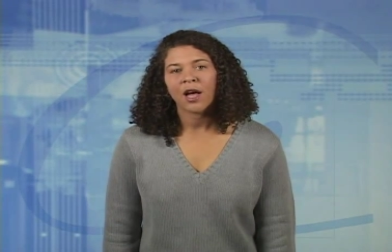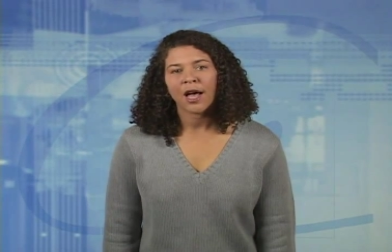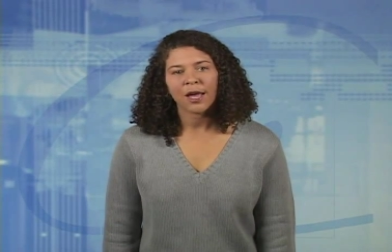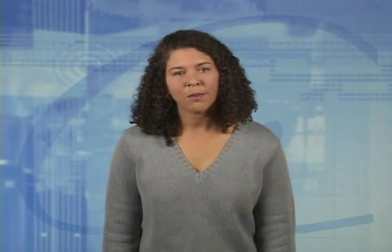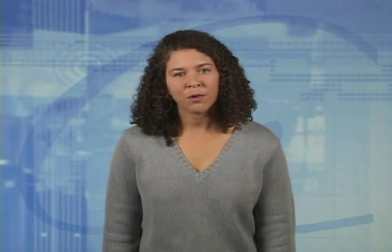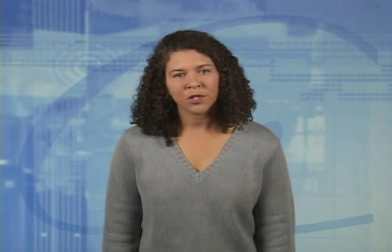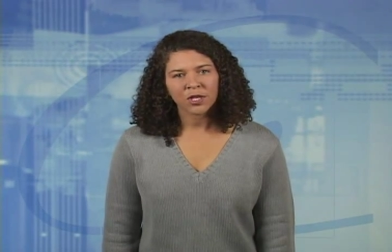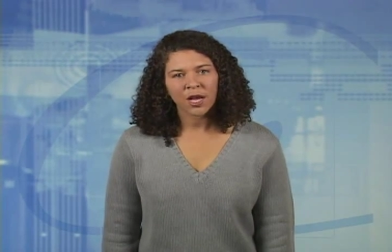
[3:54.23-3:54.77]

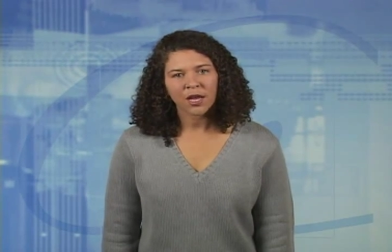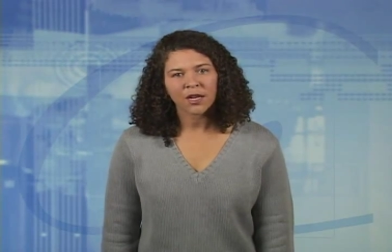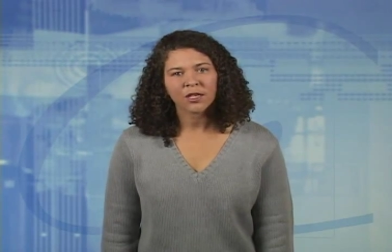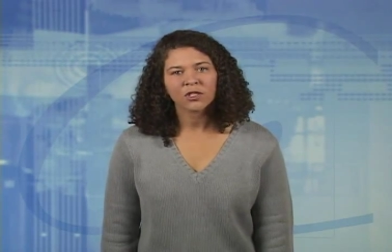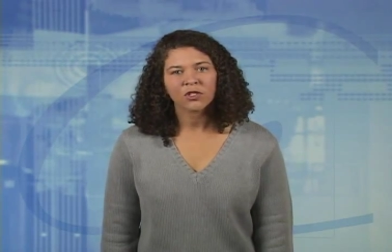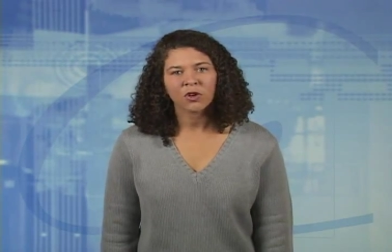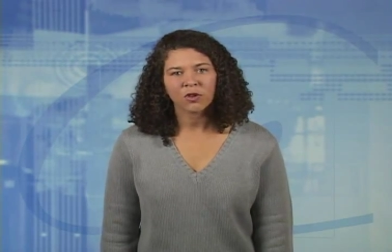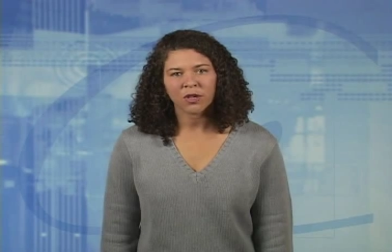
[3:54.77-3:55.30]
hypertonic
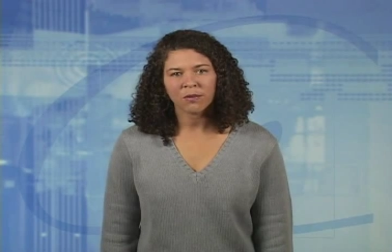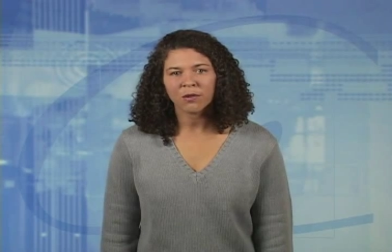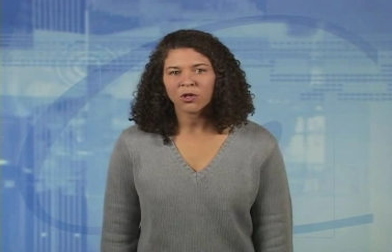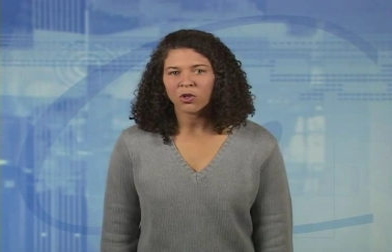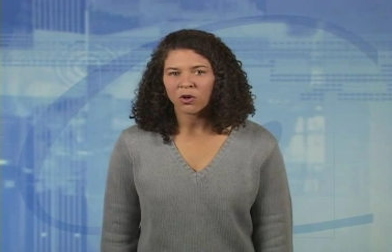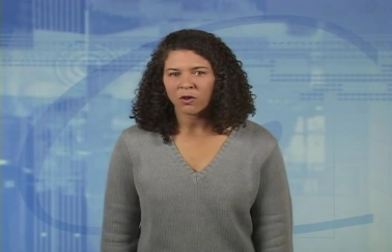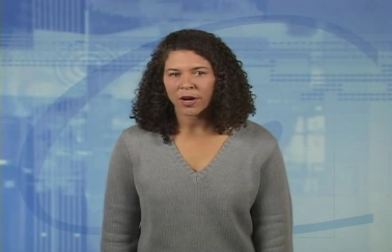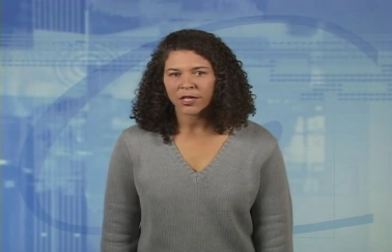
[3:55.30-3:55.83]
sodium
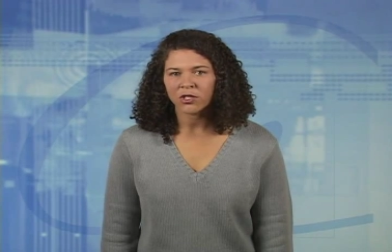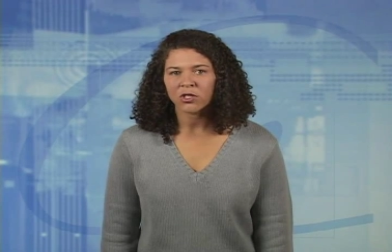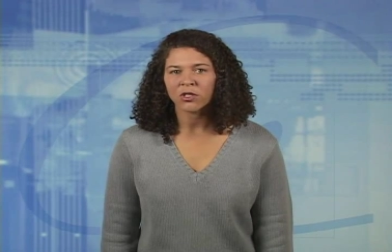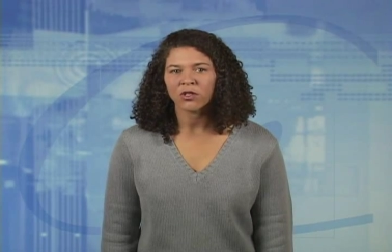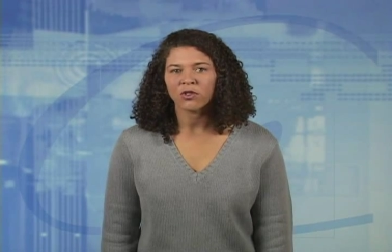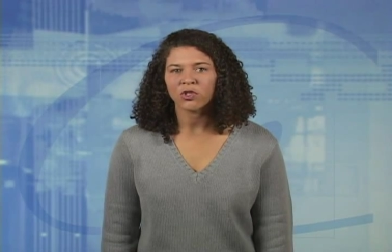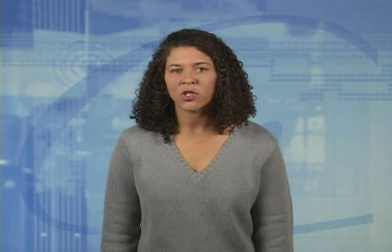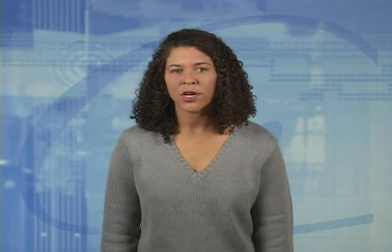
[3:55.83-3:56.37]
chloride
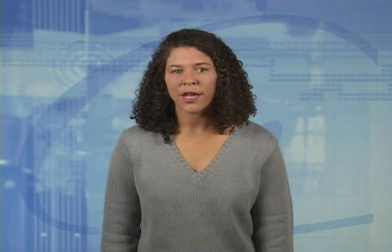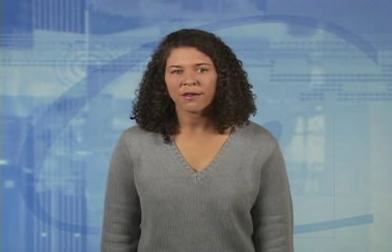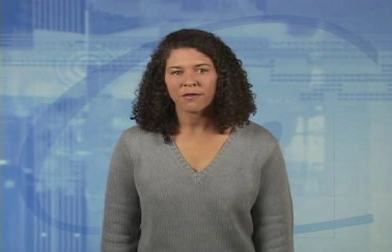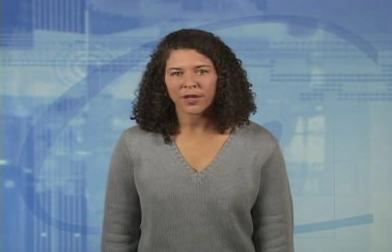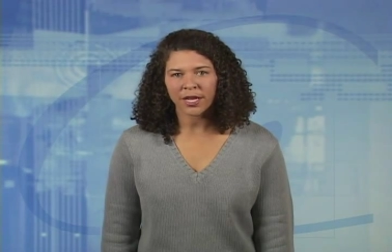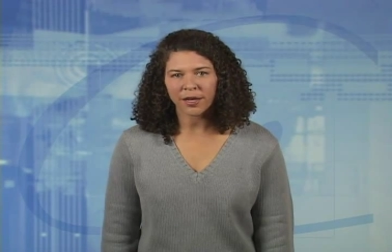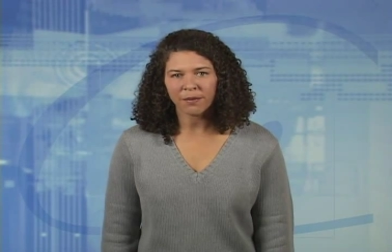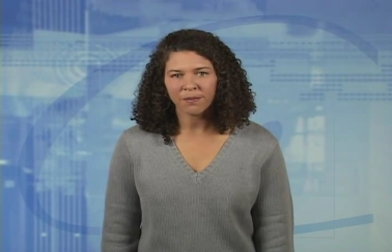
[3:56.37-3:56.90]
solution
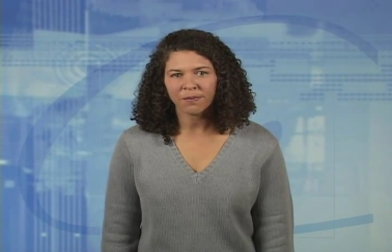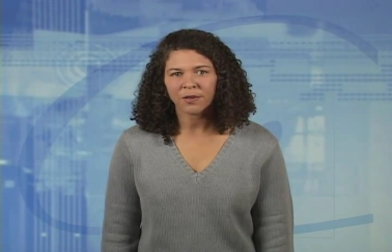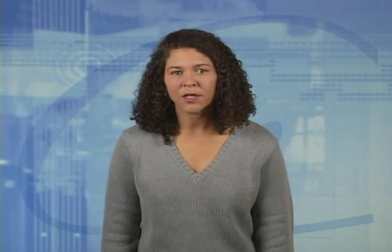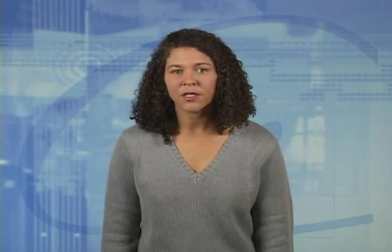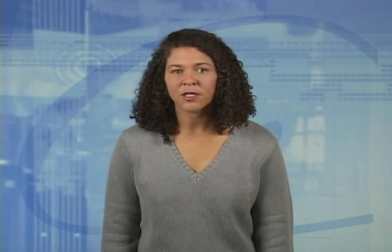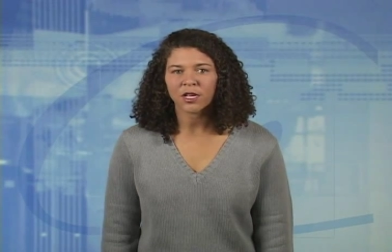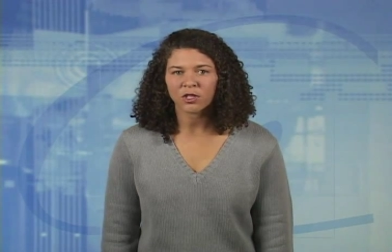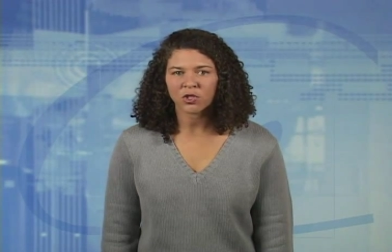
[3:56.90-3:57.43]
IV,
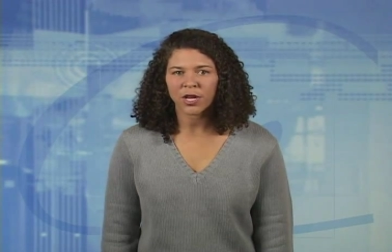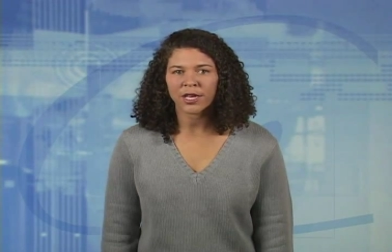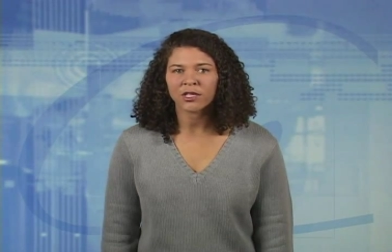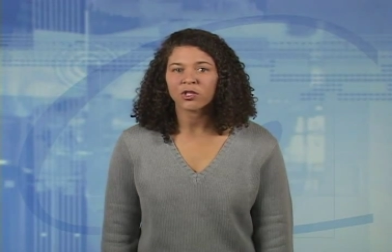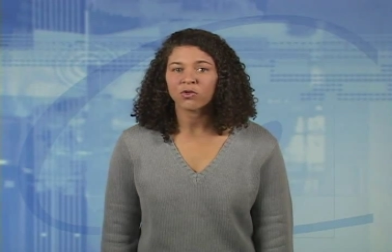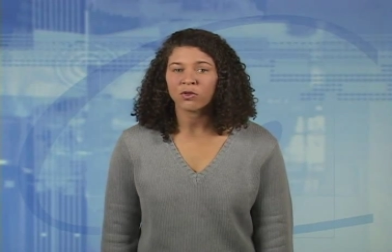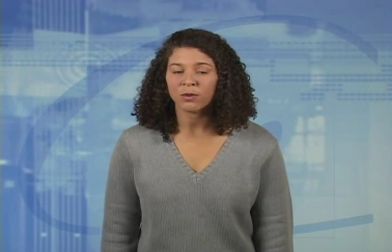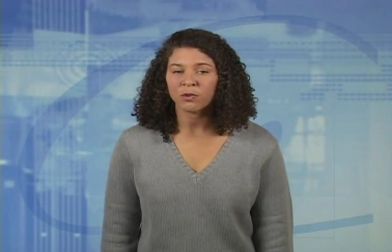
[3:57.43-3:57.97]
such as
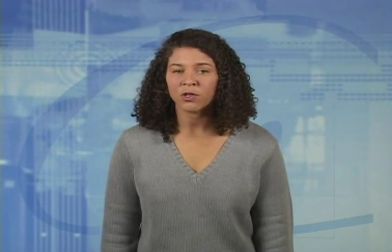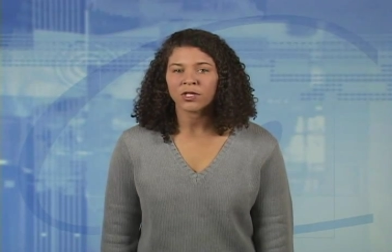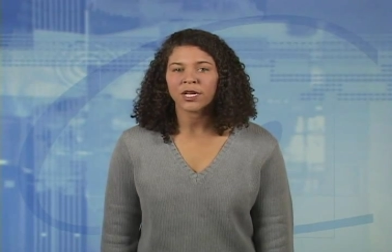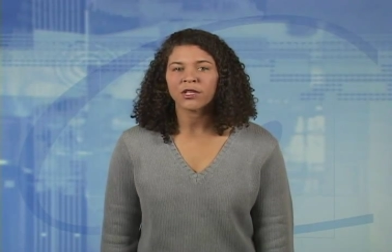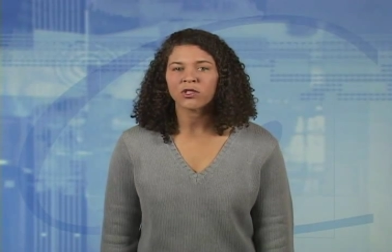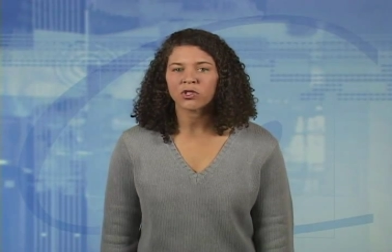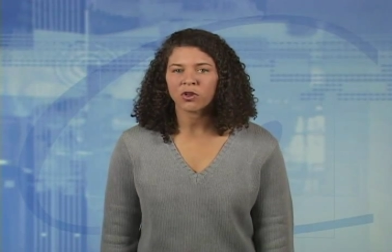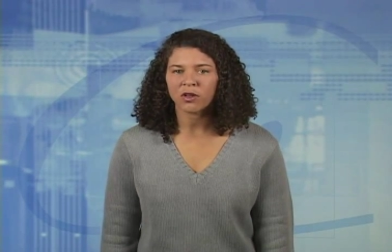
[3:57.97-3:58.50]

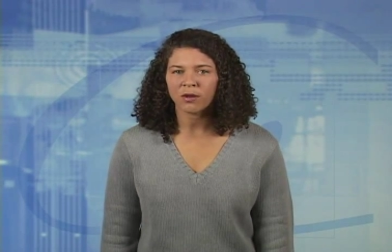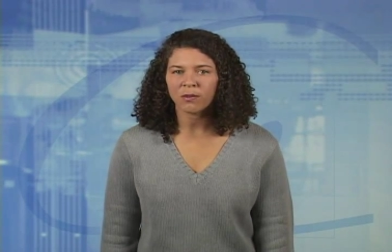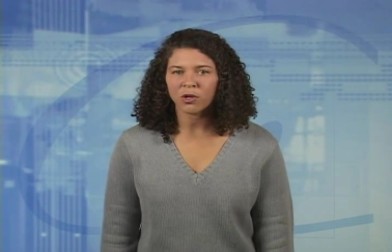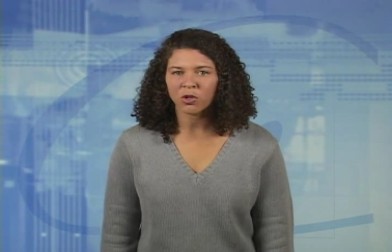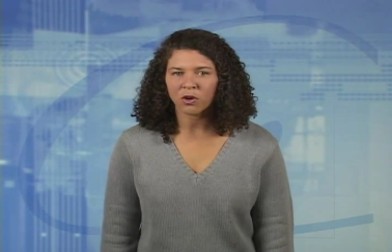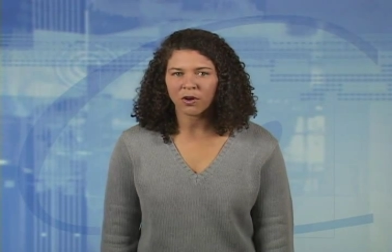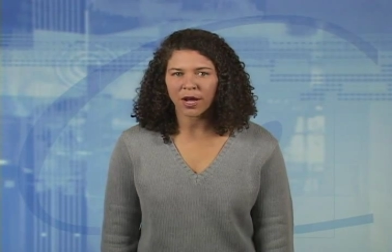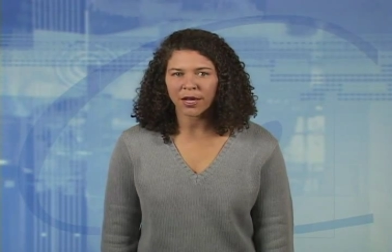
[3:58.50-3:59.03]
3% sodium
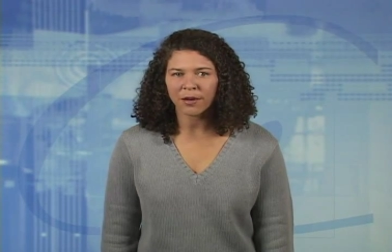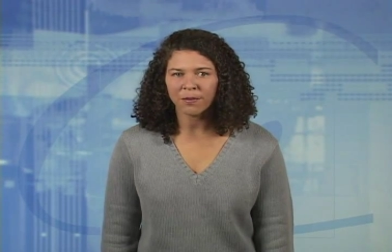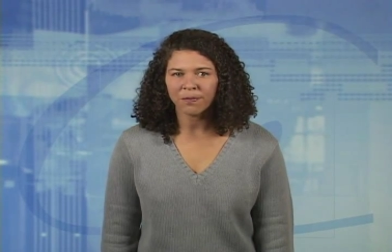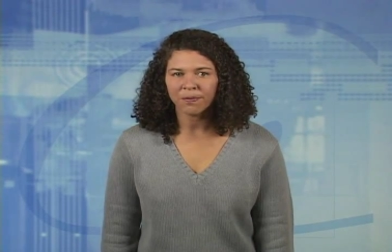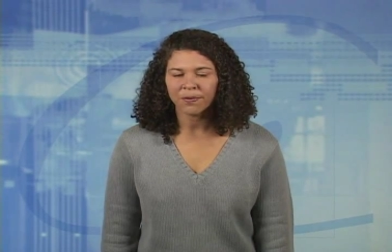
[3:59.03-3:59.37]
chloride,